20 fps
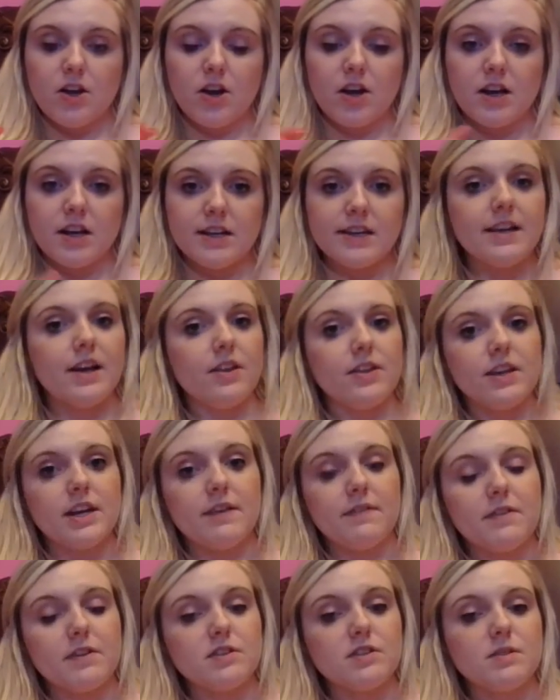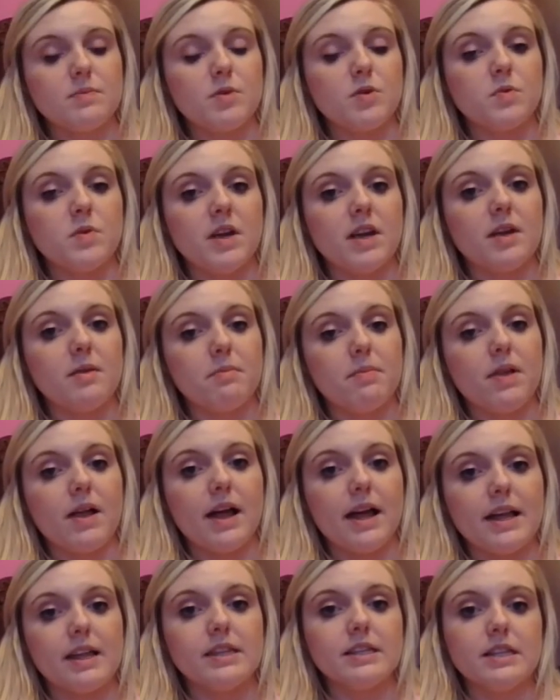You're going to tell the difference between
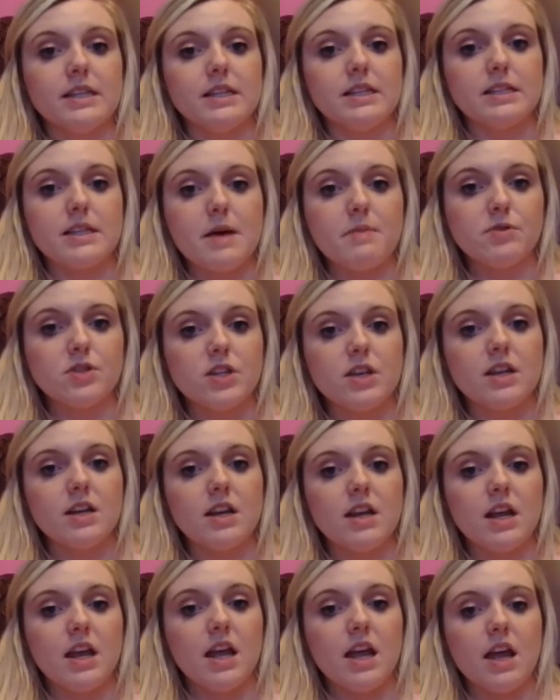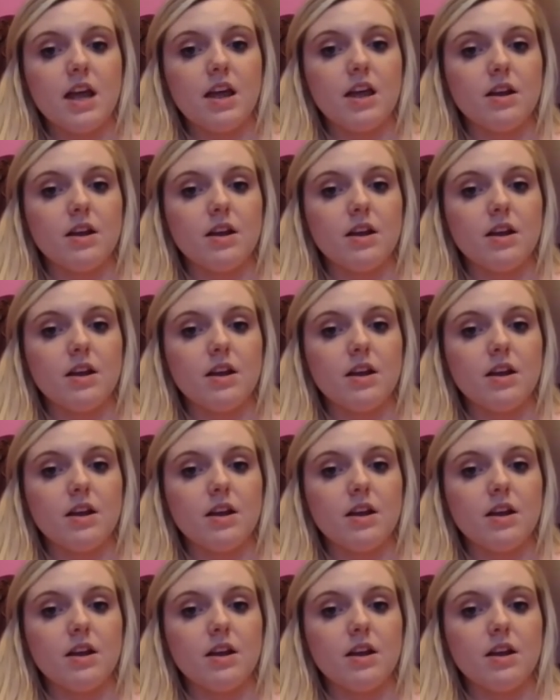compliance and deception